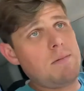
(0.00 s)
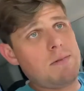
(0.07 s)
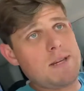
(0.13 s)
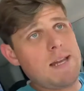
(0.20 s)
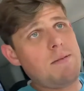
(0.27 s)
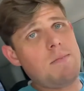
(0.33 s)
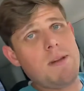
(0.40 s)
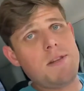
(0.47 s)
because I
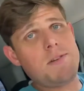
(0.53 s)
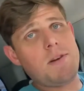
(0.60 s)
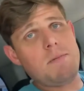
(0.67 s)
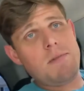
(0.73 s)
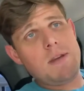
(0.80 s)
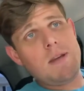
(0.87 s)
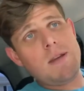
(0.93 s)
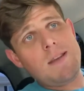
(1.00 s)
have my Instagram
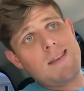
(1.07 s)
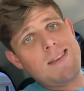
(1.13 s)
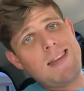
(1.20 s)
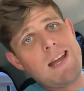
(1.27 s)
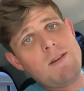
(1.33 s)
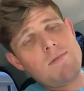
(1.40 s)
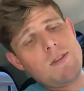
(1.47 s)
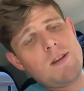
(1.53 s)
link
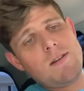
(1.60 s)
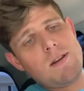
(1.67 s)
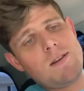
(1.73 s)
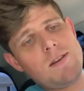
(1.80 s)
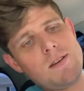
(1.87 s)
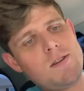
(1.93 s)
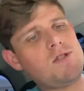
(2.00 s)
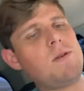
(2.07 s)
down there in
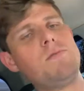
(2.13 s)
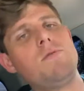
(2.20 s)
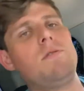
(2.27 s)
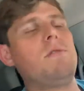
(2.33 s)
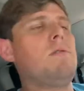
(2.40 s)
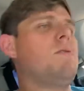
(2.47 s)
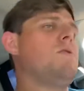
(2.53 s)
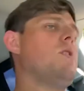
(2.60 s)
the description.
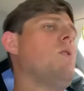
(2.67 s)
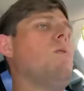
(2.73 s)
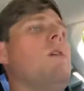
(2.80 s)
So